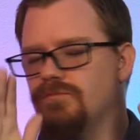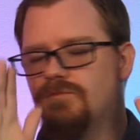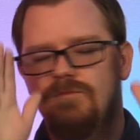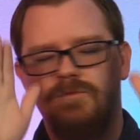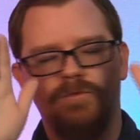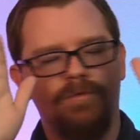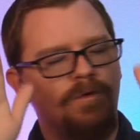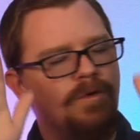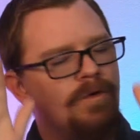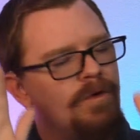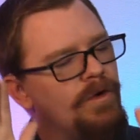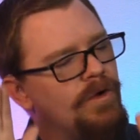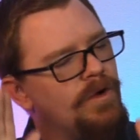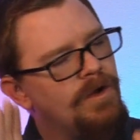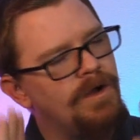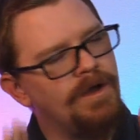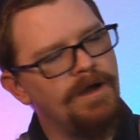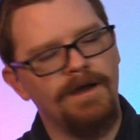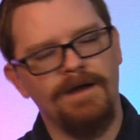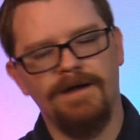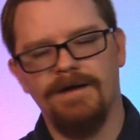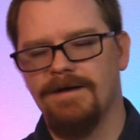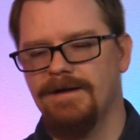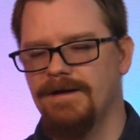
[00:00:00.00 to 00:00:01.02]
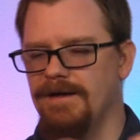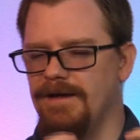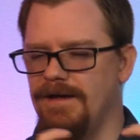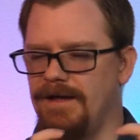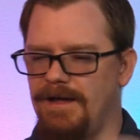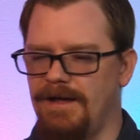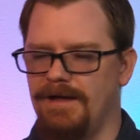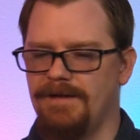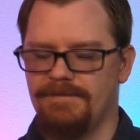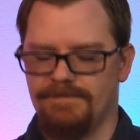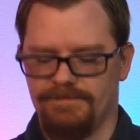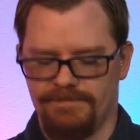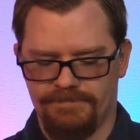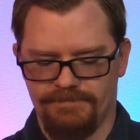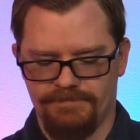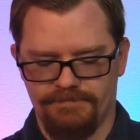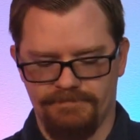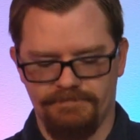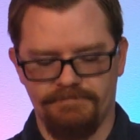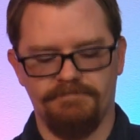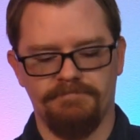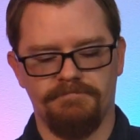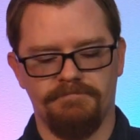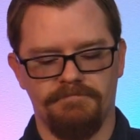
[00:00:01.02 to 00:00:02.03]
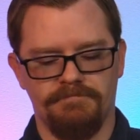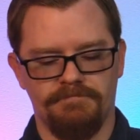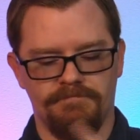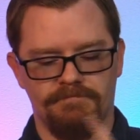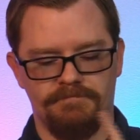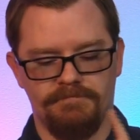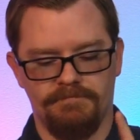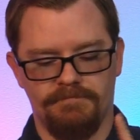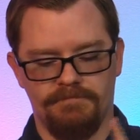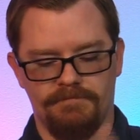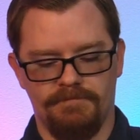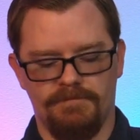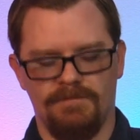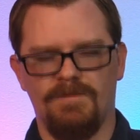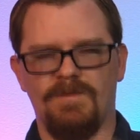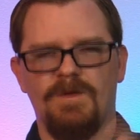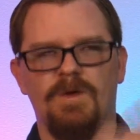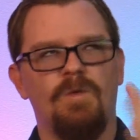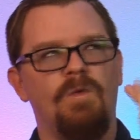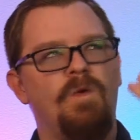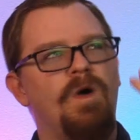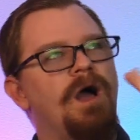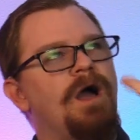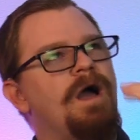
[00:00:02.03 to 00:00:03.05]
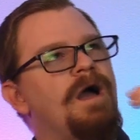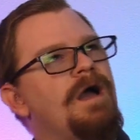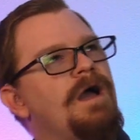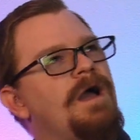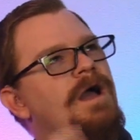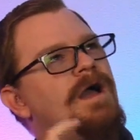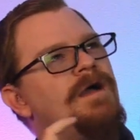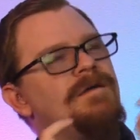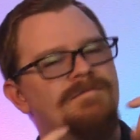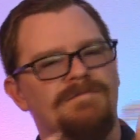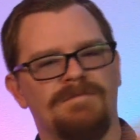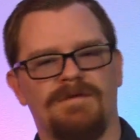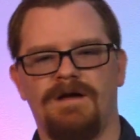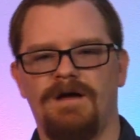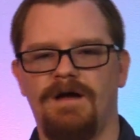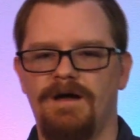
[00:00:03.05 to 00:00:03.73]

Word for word: What is God's greatest gift? And the